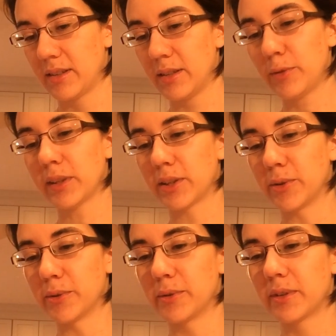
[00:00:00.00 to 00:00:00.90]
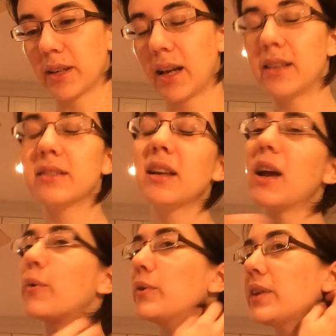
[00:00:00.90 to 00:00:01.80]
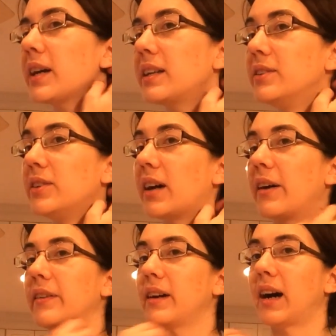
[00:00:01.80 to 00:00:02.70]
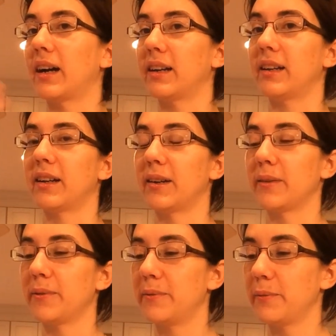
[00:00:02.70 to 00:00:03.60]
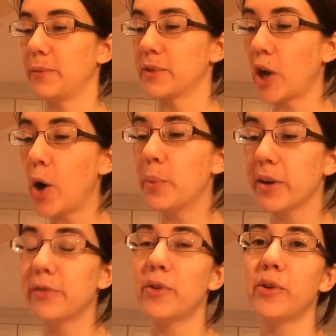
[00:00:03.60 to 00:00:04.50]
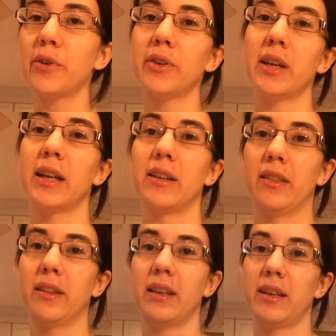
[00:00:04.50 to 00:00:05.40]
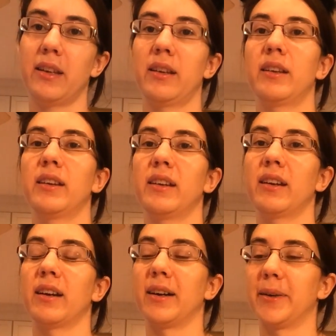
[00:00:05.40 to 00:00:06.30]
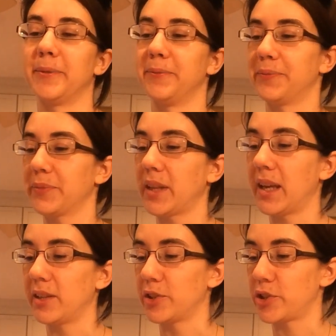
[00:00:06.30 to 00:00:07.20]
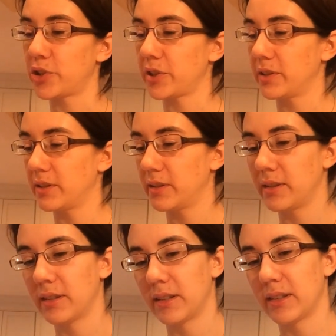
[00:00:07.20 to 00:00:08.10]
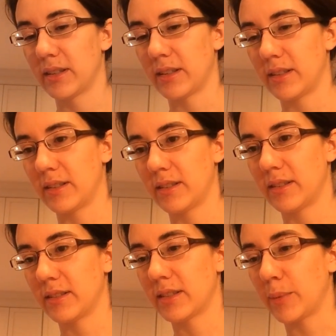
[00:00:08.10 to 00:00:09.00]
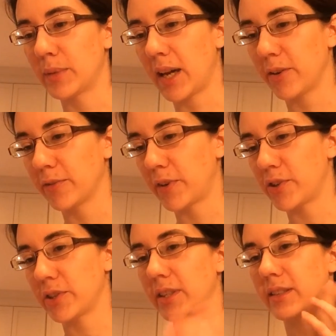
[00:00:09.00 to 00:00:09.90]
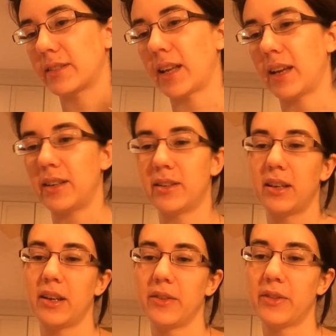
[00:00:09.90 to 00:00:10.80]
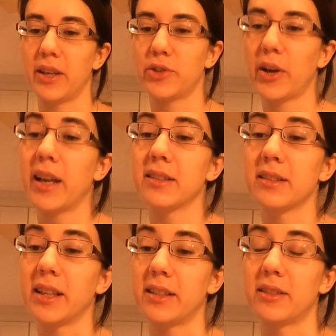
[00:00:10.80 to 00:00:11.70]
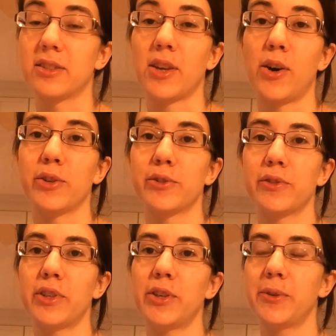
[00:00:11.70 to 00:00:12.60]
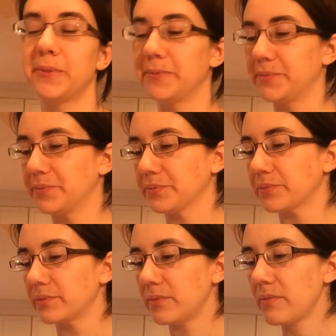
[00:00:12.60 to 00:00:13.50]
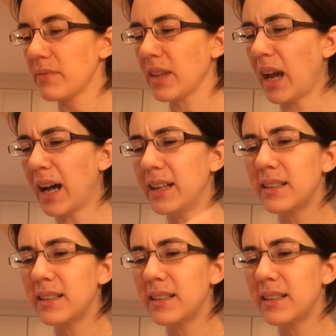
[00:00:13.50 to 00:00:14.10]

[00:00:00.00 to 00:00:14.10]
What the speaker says: That's really cool. Because one thing I was hoping for in the English subtitle version is they translate the songs for you. I